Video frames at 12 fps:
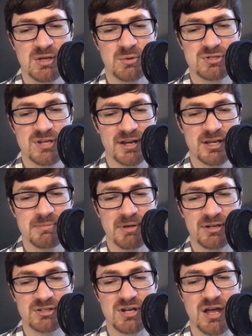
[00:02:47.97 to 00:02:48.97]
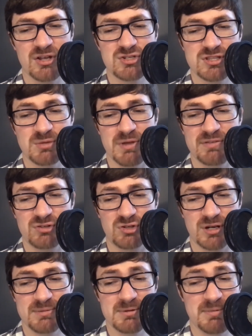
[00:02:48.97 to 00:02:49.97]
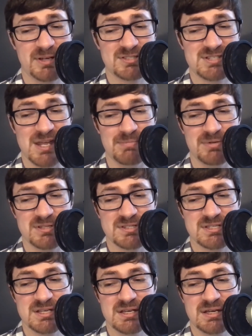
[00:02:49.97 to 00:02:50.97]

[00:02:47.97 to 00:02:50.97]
we're talking about acknowledging that we have agreement about statements.